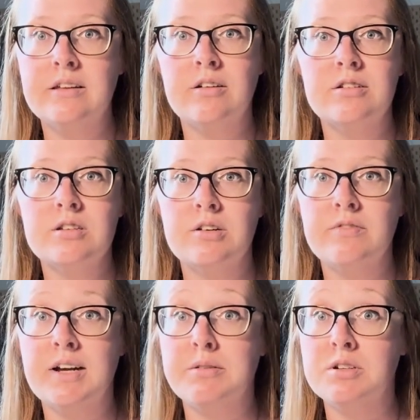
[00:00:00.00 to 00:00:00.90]
There are
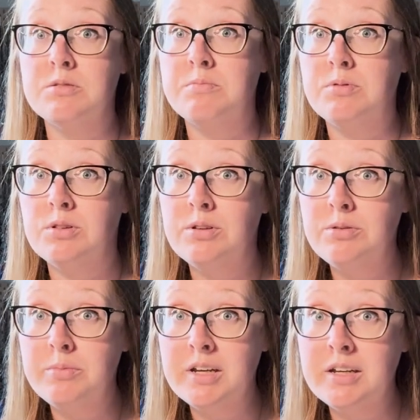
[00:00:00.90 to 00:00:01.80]
sunflowers
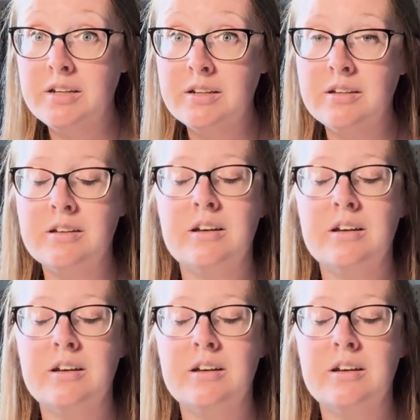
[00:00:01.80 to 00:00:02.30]
blooming.